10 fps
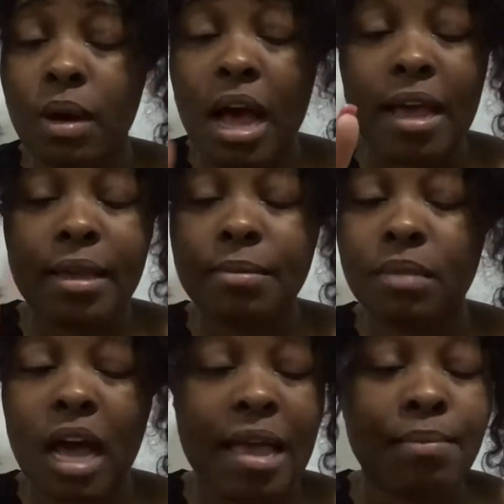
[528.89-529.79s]
I am
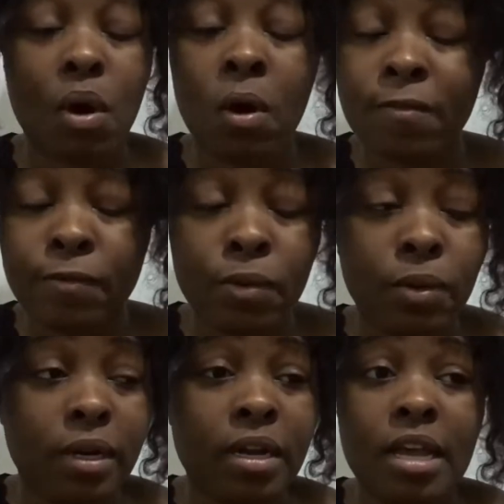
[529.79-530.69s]
I am all
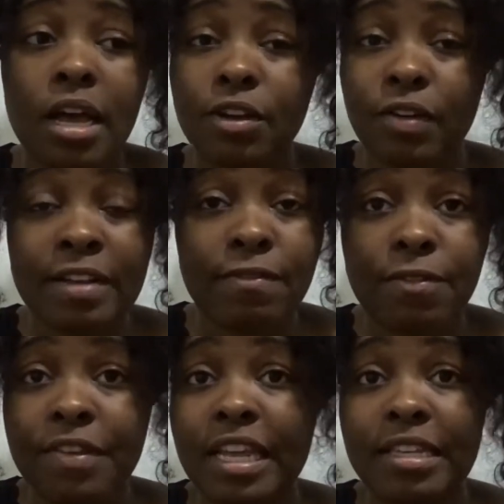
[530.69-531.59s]
for a great
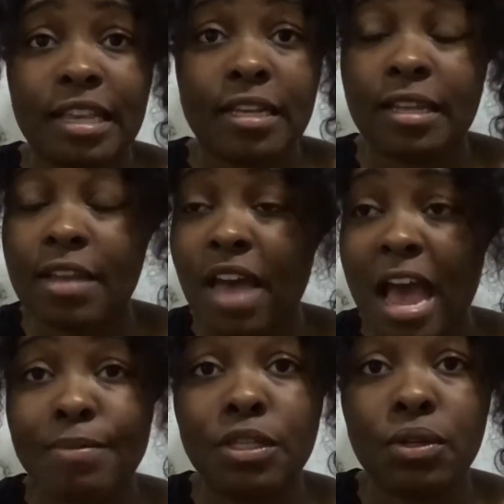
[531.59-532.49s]
fulfilling sex life
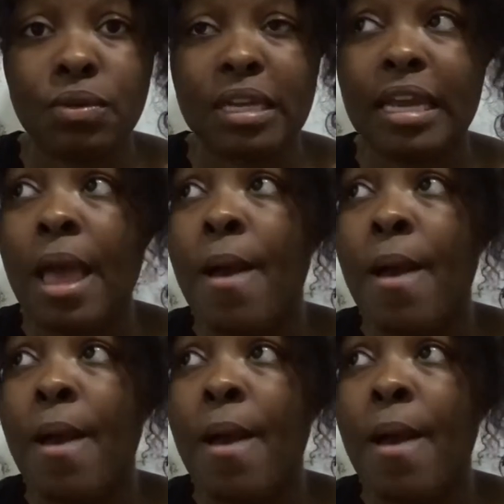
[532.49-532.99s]
absolutely.